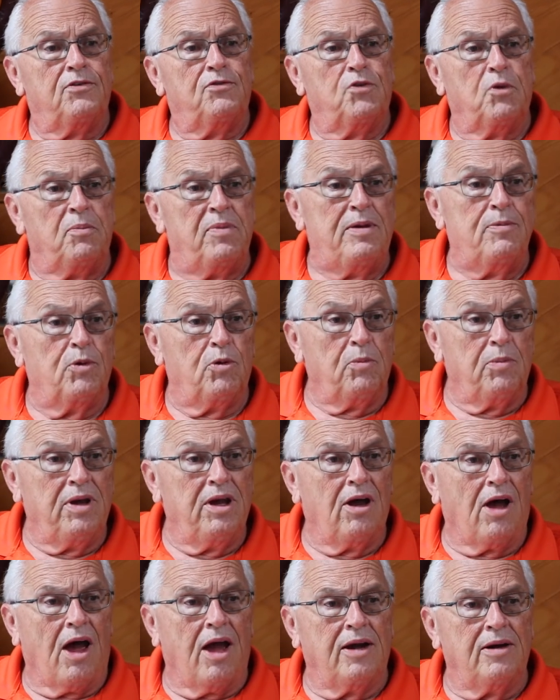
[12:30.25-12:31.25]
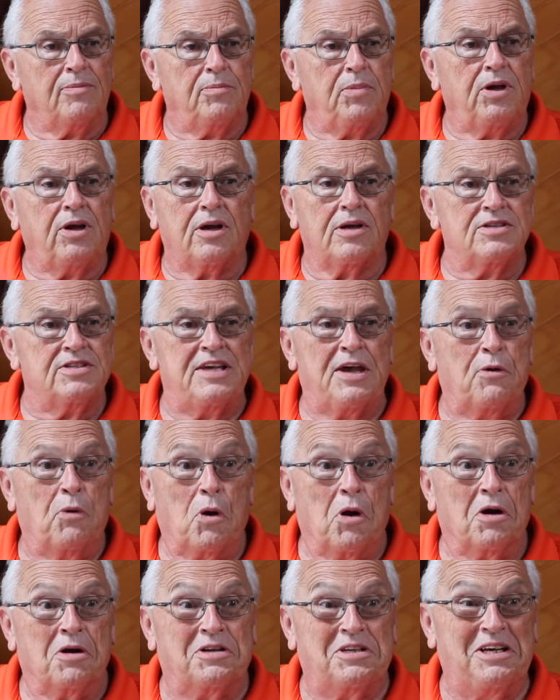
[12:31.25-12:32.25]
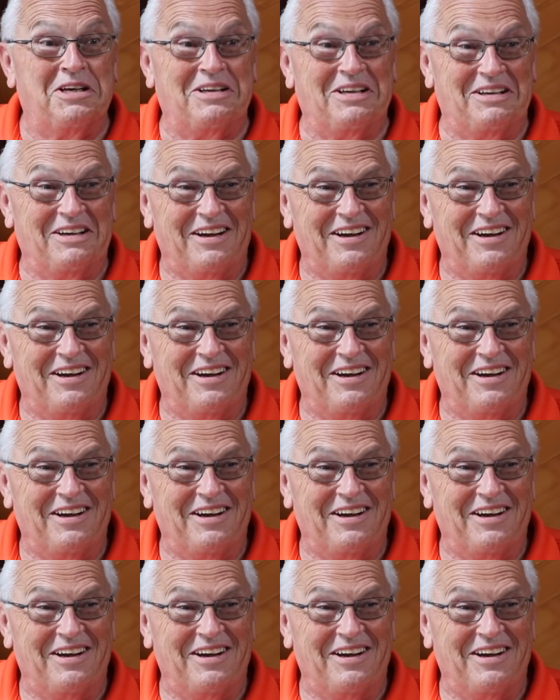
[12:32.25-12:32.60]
for people to be on, because they weren't.